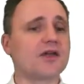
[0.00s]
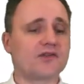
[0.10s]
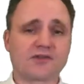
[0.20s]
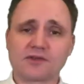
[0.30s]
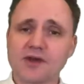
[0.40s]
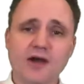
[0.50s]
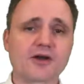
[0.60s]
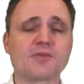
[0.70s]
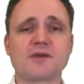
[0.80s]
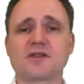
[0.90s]
It's not
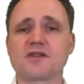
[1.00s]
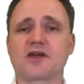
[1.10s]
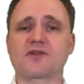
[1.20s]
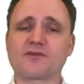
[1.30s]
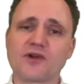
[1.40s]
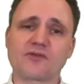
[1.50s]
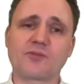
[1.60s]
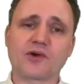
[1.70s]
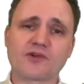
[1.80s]
going to be the next Facebook.